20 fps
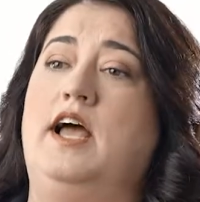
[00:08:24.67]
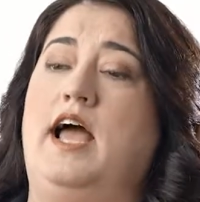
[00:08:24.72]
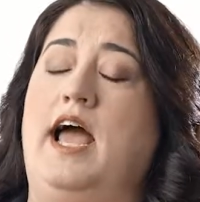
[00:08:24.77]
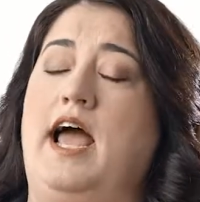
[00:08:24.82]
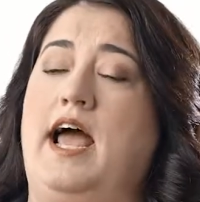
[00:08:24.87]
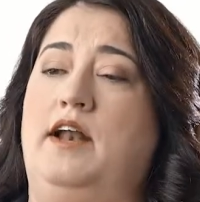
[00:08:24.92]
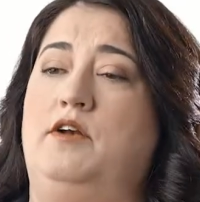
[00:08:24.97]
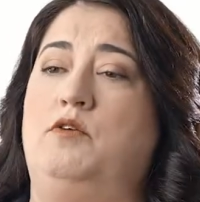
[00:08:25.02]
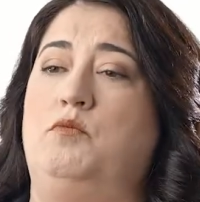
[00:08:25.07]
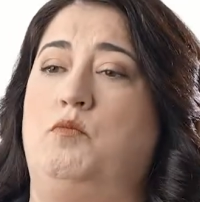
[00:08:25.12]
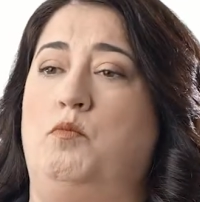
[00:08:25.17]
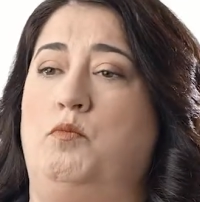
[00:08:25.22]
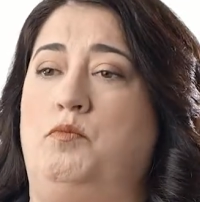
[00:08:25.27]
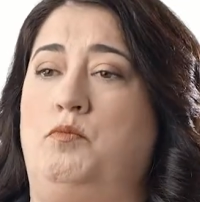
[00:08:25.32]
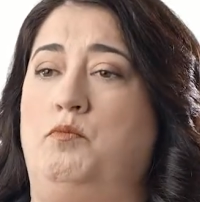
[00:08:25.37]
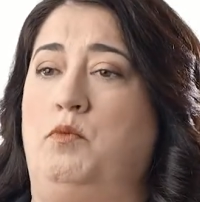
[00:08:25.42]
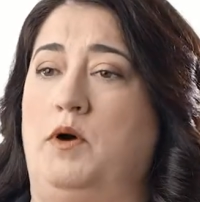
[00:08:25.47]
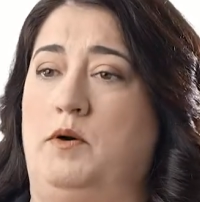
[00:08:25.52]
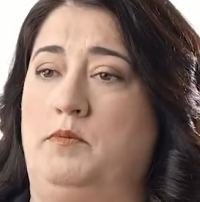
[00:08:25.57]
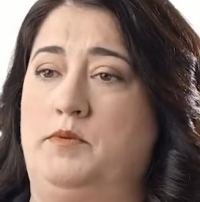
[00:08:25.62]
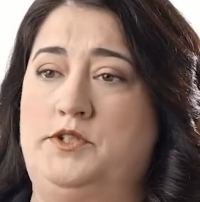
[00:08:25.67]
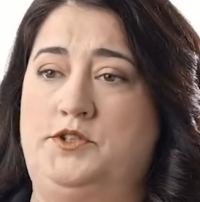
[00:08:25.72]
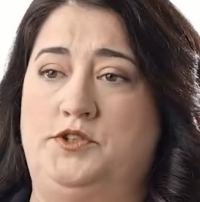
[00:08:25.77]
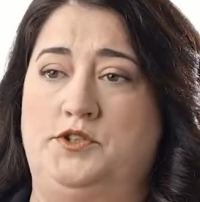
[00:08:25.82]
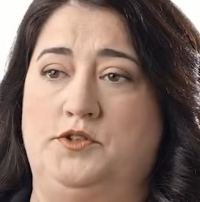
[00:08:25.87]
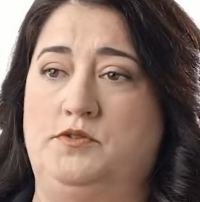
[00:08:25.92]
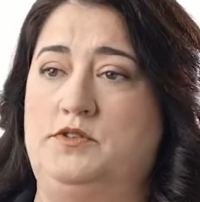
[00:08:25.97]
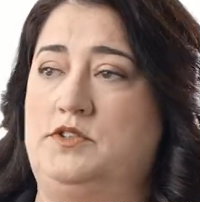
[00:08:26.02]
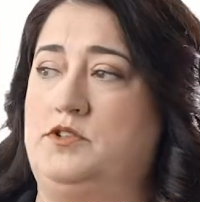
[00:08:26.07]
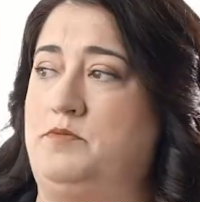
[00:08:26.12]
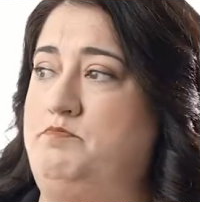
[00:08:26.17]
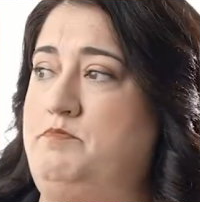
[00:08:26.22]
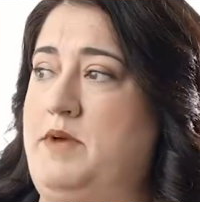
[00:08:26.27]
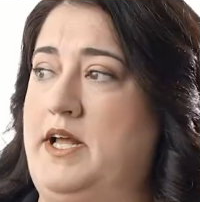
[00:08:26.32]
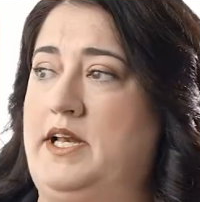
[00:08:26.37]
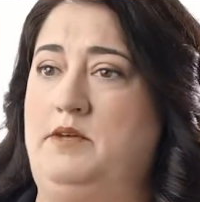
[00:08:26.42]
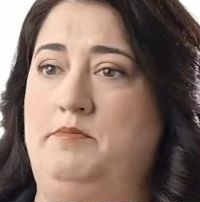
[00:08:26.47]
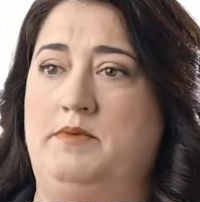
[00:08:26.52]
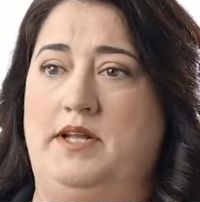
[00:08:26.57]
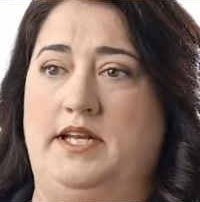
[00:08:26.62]
And what we do is
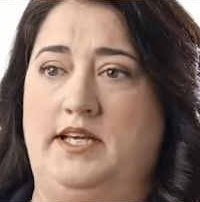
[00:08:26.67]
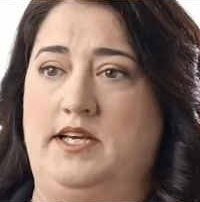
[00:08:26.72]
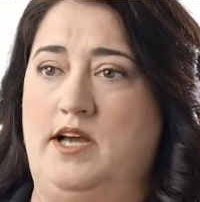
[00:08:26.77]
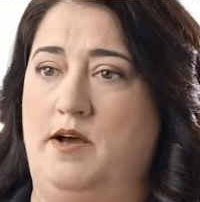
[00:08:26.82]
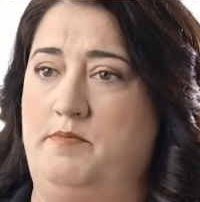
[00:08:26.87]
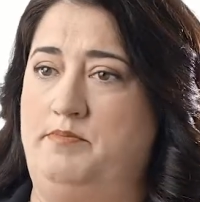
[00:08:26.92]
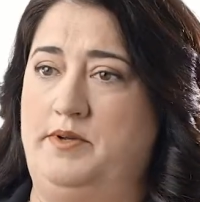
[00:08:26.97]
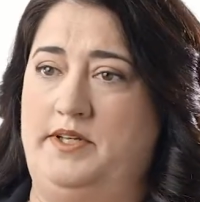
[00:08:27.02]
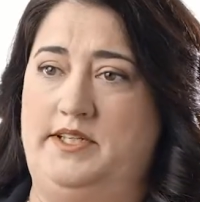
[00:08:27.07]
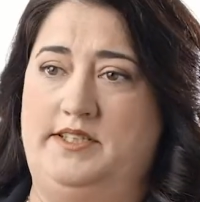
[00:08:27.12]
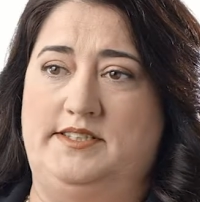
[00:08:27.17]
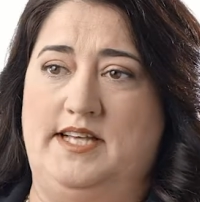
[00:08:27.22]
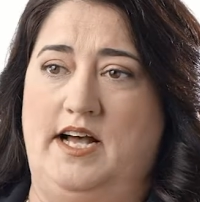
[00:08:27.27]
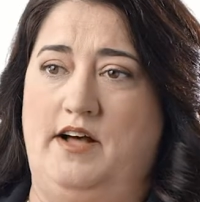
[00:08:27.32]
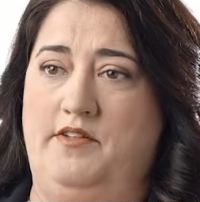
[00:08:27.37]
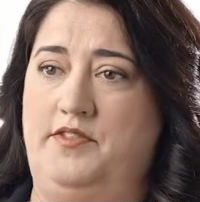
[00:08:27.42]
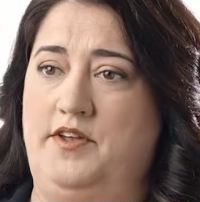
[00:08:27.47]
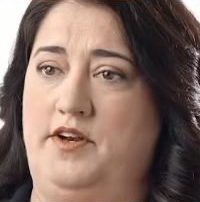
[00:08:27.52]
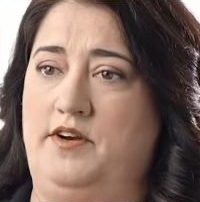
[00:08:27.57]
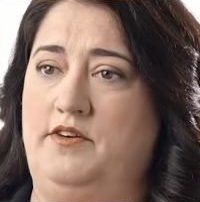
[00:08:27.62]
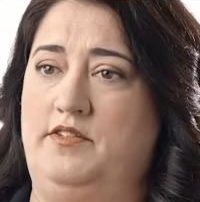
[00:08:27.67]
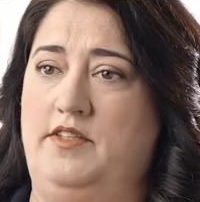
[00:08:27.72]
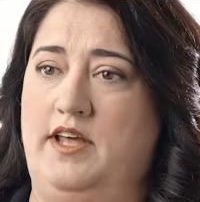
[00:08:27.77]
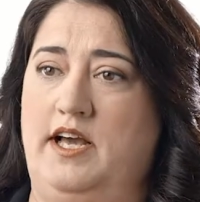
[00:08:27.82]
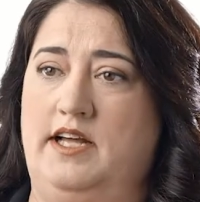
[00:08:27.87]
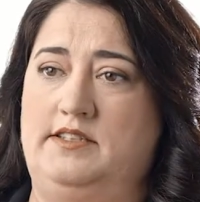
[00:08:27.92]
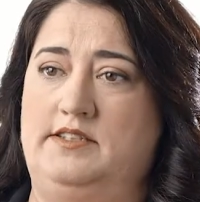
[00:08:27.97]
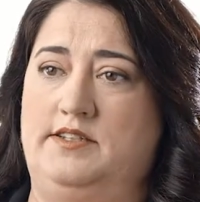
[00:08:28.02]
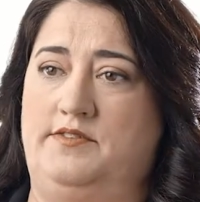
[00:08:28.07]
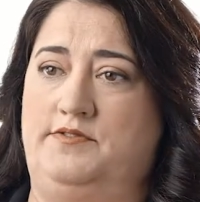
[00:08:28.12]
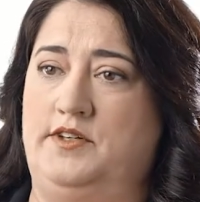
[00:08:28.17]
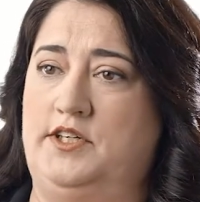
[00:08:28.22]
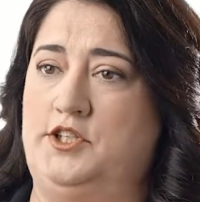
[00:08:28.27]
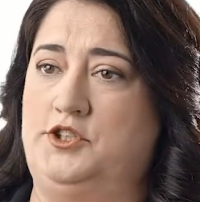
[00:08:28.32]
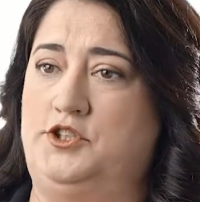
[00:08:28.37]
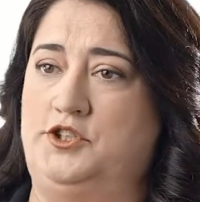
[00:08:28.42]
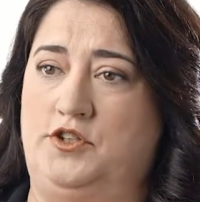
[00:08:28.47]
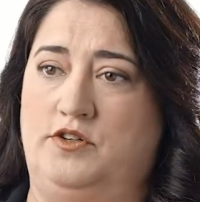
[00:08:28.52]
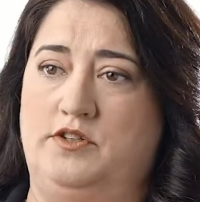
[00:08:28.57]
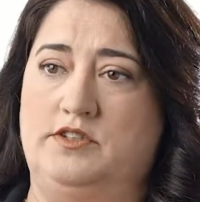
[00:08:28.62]
many, many companies out there that different
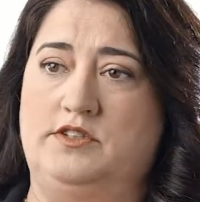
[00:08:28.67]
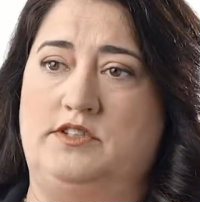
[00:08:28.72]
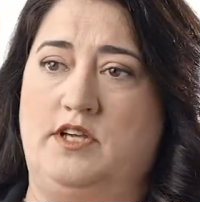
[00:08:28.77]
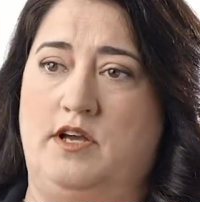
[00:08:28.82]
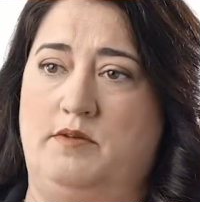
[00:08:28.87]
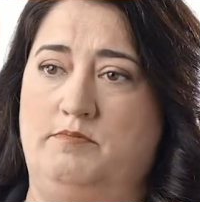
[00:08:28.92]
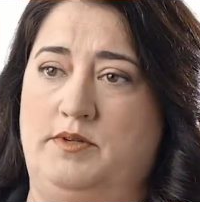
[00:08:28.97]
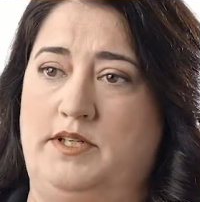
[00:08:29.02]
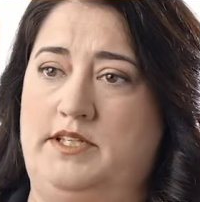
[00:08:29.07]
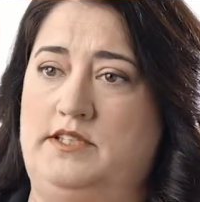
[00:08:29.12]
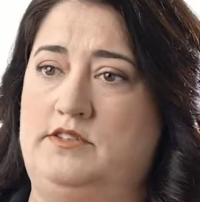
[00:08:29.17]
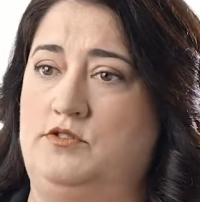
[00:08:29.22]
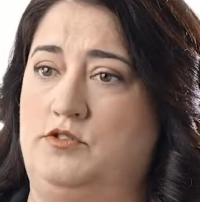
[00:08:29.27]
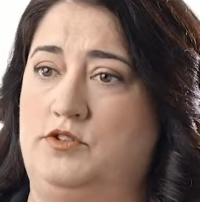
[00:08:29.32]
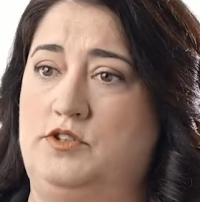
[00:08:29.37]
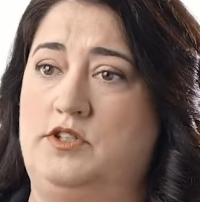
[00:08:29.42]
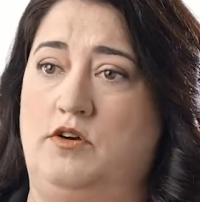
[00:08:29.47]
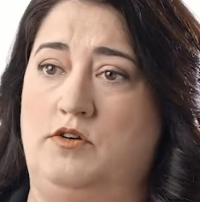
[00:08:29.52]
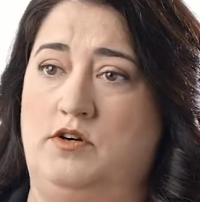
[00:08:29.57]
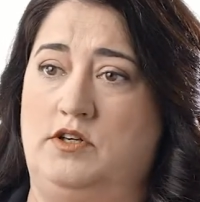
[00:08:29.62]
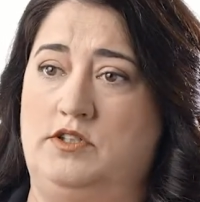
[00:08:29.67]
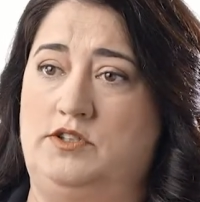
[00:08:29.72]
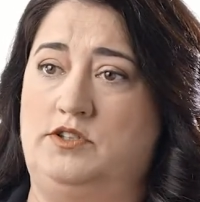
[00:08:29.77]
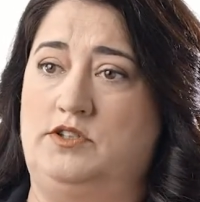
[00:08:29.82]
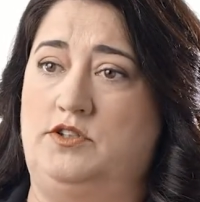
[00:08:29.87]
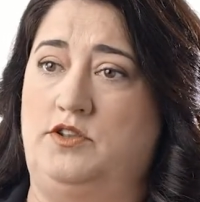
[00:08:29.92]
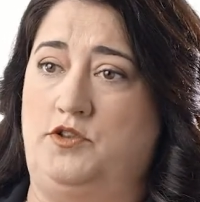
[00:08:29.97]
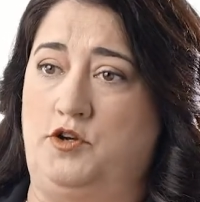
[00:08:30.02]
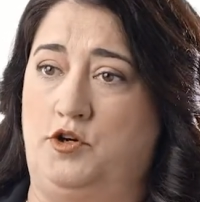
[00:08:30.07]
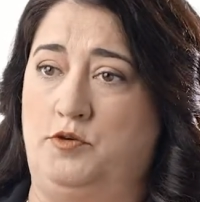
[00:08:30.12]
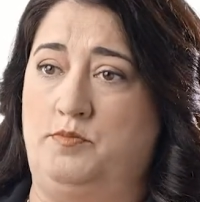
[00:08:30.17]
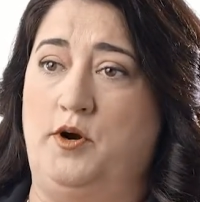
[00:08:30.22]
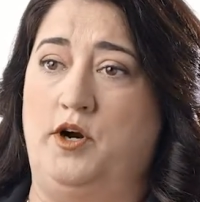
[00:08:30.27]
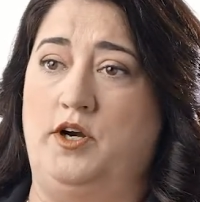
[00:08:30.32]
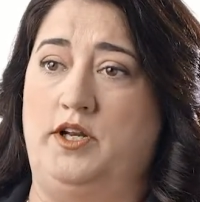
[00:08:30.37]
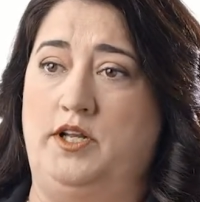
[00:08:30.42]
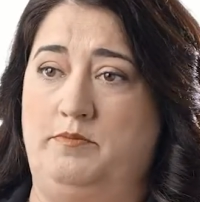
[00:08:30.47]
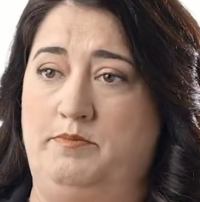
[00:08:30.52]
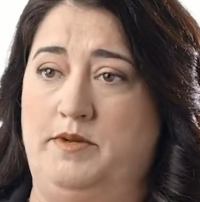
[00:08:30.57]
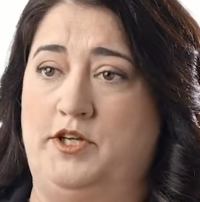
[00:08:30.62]
insurance companies or
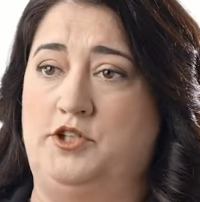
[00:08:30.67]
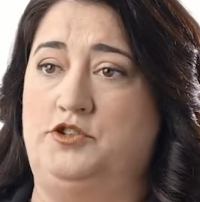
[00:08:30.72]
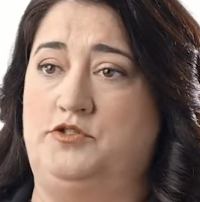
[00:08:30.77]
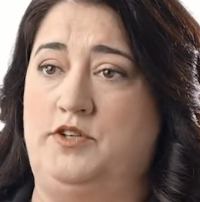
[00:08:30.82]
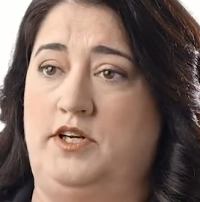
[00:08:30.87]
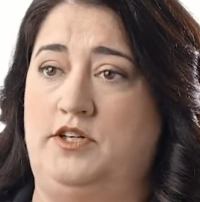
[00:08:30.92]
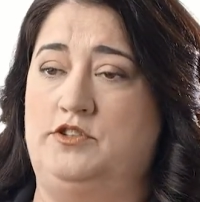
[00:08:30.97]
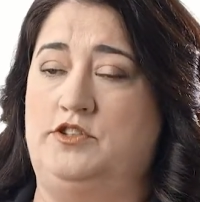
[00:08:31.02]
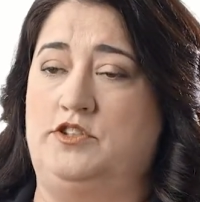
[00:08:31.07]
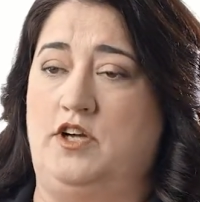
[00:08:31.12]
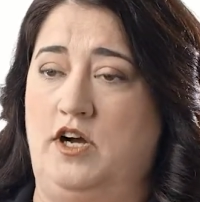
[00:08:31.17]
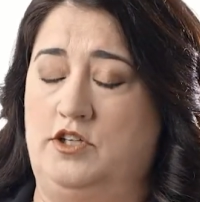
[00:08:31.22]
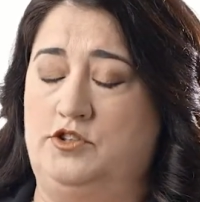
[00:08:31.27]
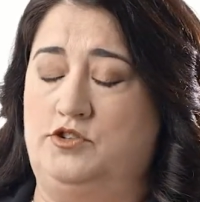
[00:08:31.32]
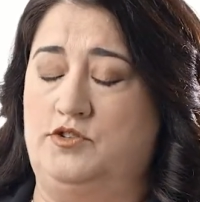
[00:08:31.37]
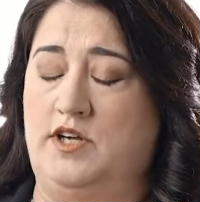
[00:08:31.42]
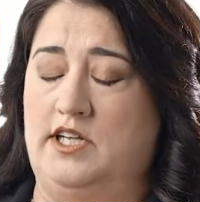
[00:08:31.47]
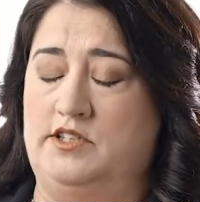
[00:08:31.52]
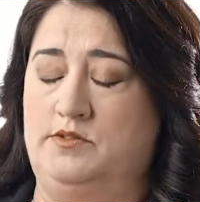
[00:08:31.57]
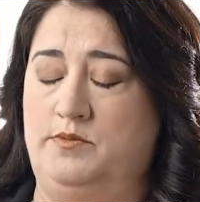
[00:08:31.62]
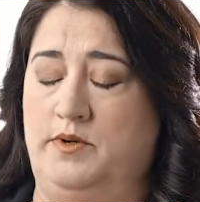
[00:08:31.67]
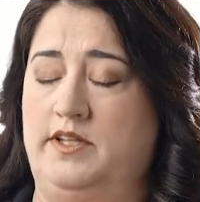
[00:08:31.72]
third-party administrators contract